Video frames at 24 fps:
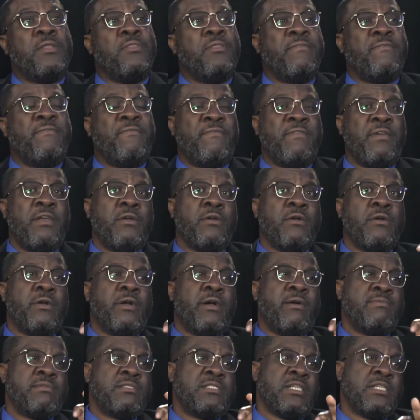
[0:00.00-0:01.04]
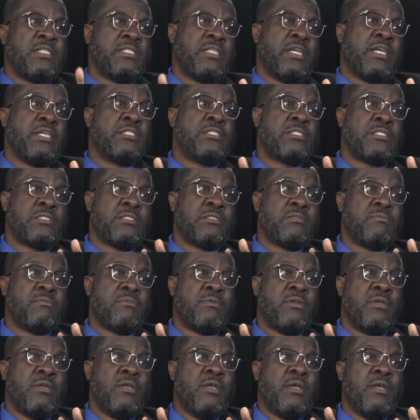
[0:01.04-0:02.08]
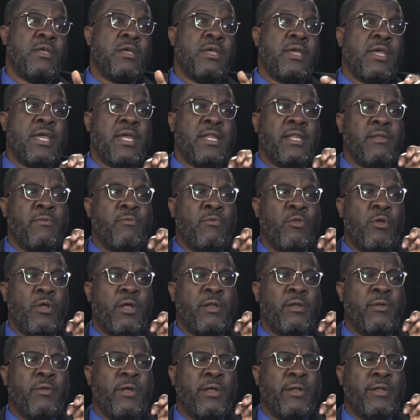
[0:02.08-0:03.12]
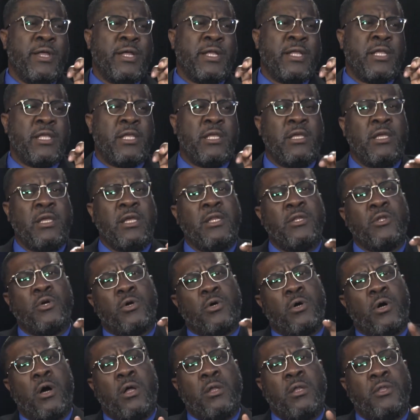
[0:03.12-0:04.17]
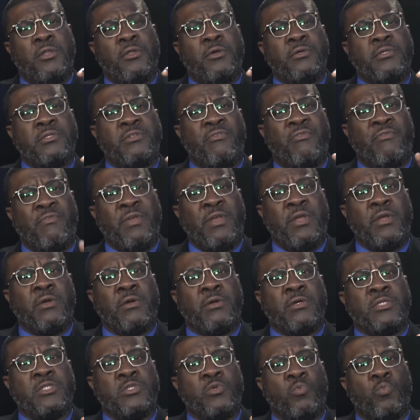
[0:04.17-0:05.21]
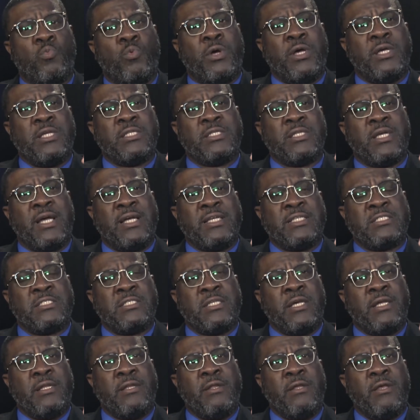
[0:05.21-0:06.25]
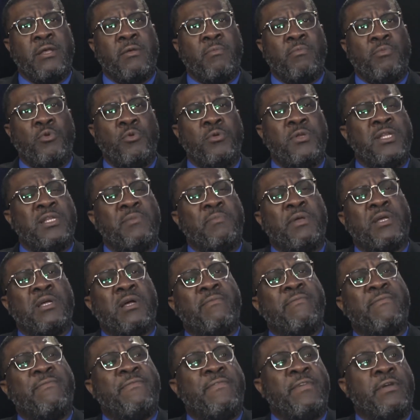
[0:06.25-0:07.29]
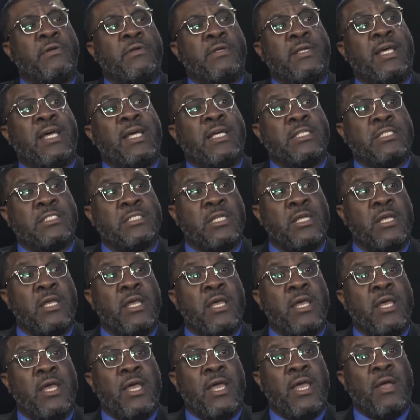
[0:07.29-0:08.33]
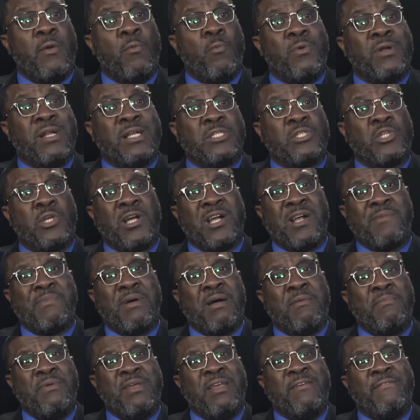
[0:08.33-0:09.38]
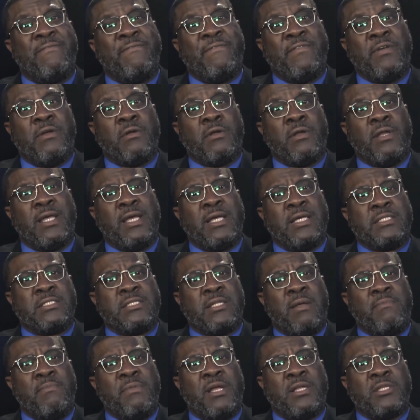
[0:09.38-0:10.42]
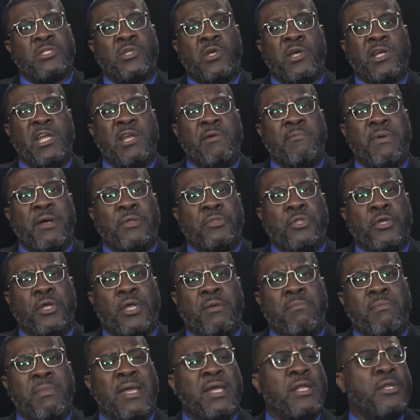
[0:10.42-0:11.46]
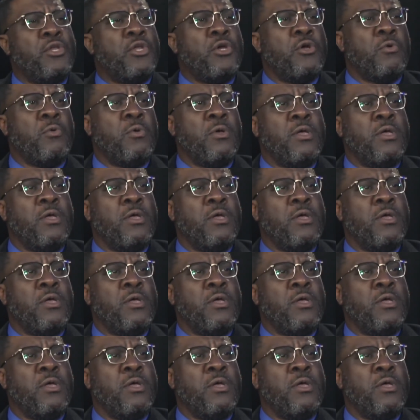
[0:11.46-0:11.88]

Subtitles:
the fear of success. And the key to all of those fears was, I said, you need to become fearless. And when I talk about being fearless, I'm not talking about the commando